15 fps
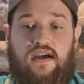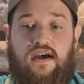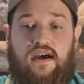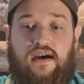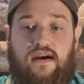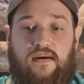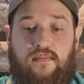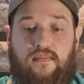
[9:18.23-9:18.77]

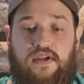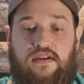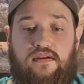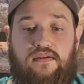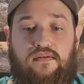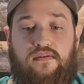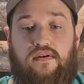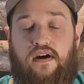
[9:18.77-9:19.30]

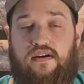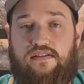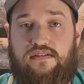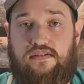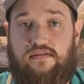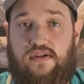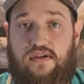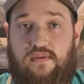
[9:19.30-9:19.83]
You
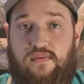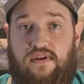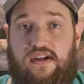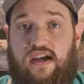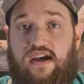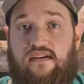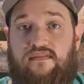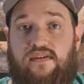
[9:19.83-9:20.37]
also are going to want
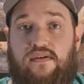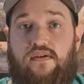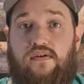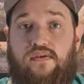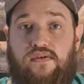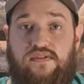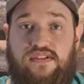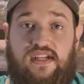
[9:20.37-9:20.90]
to have a
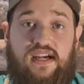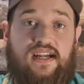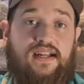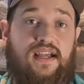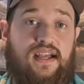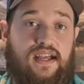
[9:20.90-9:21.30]
cool side